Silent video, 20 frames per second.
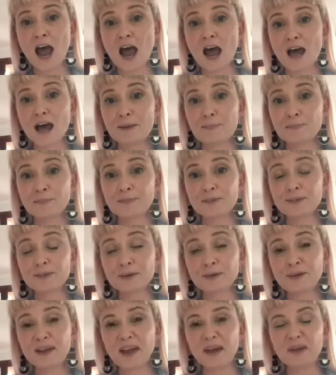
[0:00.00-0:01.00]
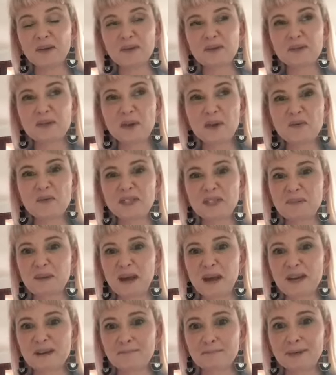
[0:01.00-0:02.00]
I was nervous
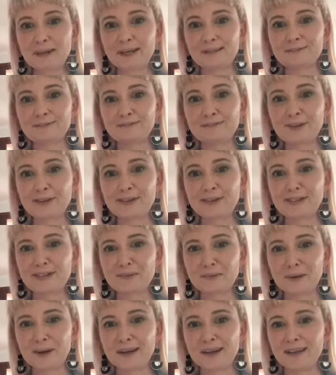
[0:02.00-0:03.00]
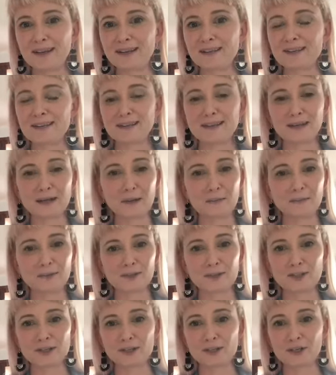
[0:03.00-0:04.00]
about it, but Frances Whiting is an
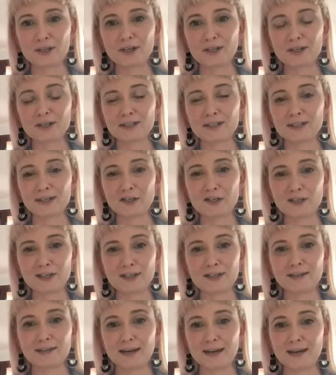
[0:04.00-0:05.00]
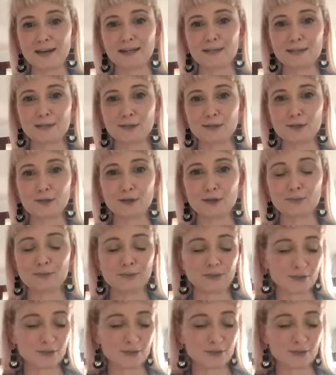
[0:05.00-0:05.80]
accomplished journalist and she did an excellent job.